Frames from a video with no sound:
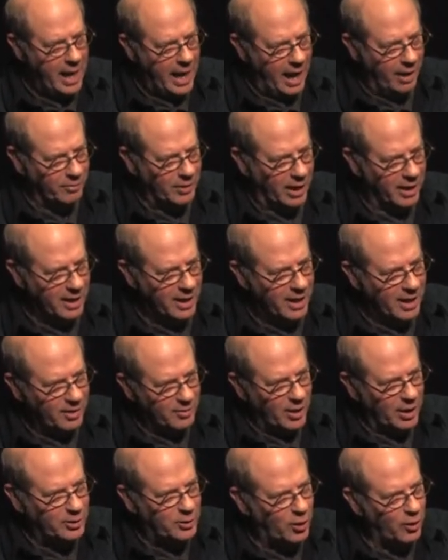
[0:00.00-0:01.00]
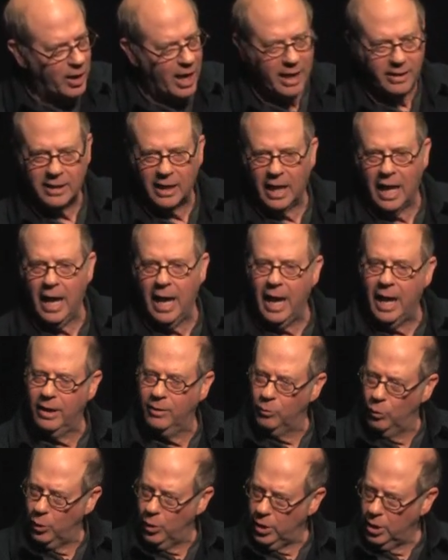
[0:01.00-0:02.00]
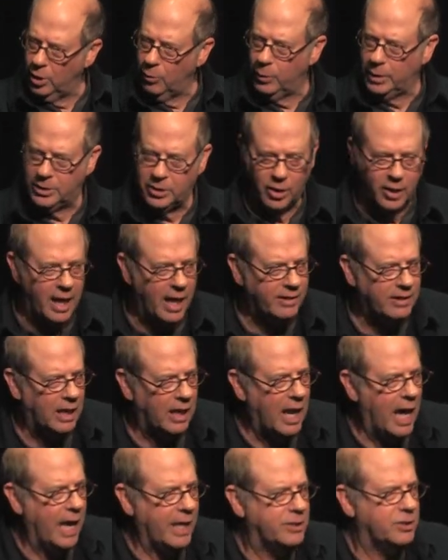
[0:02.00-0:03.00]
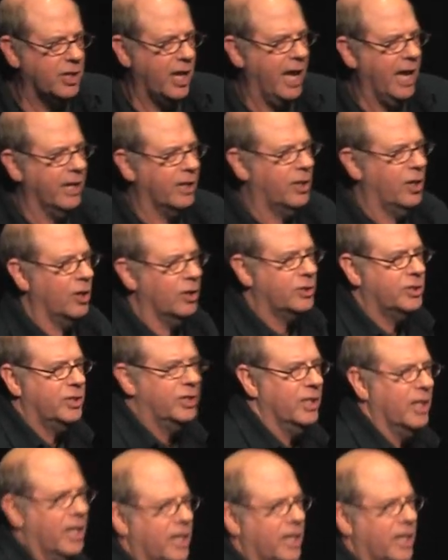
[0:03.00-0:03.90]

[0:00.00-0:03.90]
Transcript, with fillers: And they, they turn out the light. You know, we turn out the lights, and Kurt's